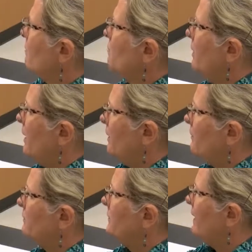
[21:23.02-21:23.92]
But
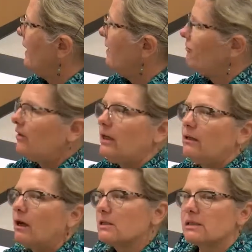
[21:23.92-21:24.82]
caffeine
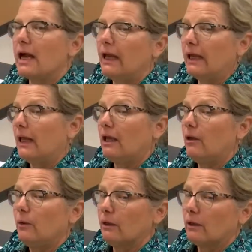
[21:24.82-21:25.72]
does kind of get
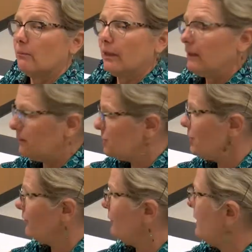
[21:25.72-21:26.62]
you a little bit
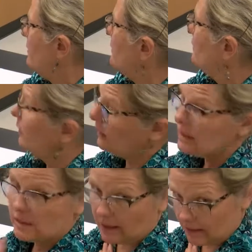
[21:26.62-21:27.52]
jittery, or at
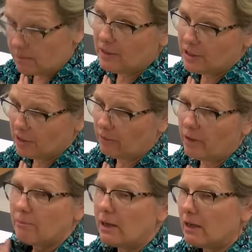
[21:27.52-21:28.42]
least it gets me
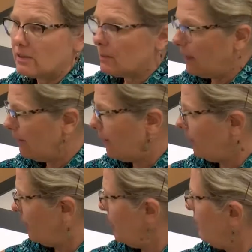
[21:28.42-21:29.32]
jittery. My husband, on the
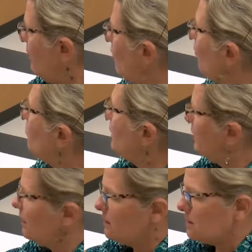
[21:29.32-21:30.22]
other hand, no, but
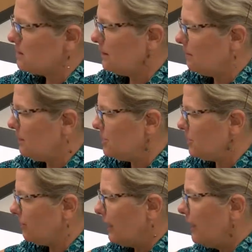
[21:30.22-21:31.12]
it does get me
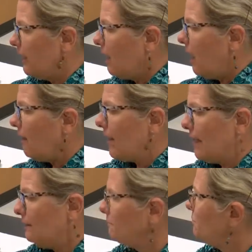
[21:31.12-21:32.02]
jittery. All
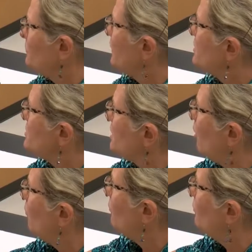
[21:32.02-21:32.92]
right,
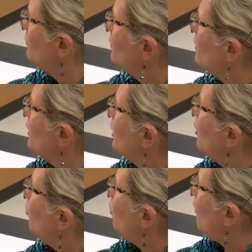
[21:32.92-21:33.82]
so
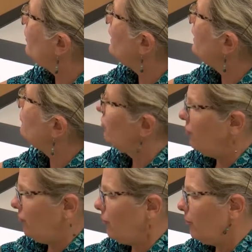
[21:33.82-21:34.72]
what we need to
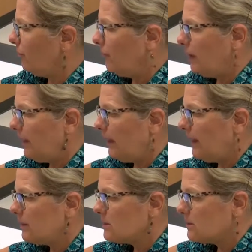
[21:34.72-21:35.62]
do
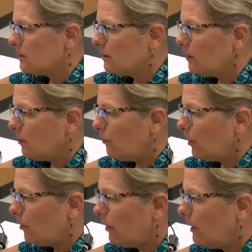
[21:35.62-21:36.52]
is we
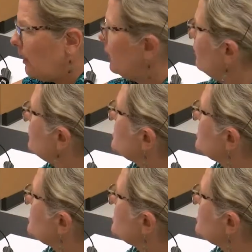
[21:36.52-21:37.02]
are going to use